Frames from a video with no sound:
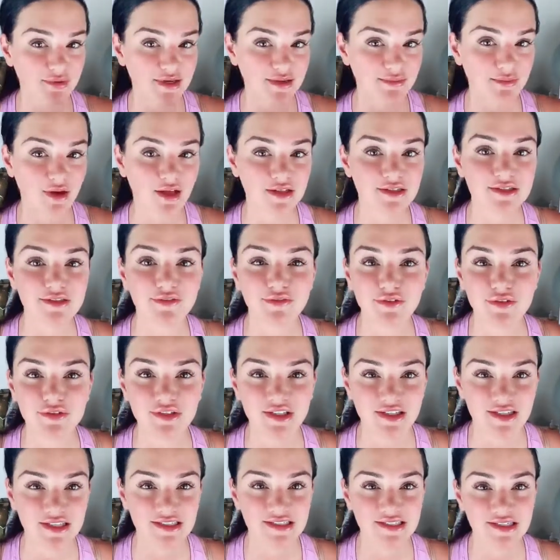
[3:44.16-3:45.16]
3 months of
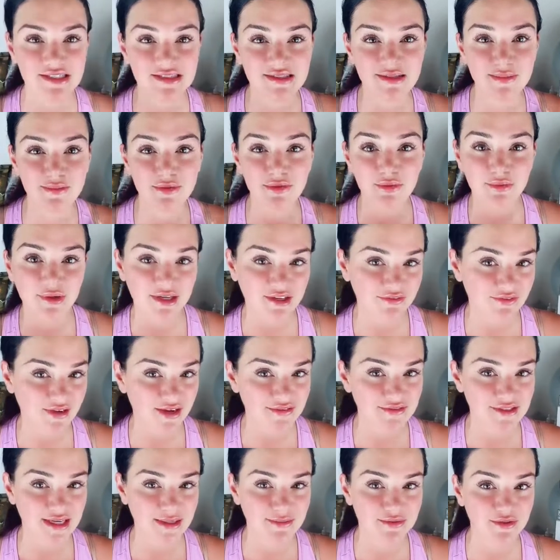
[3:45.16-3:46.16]
using this system 3 to
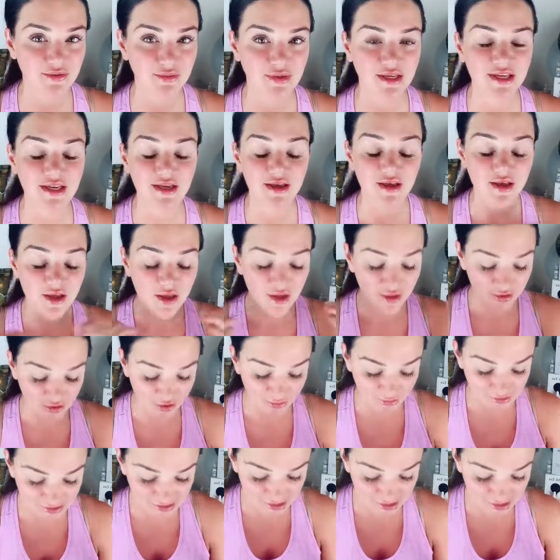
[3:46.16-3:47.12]
5 times a week, your